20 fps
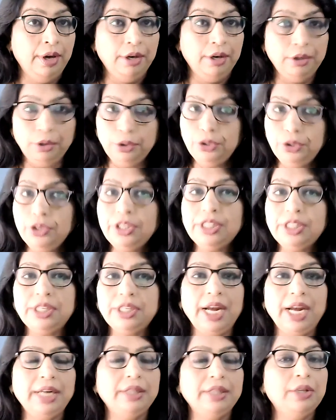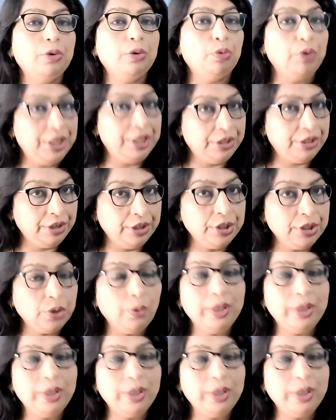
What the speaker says: You should state the research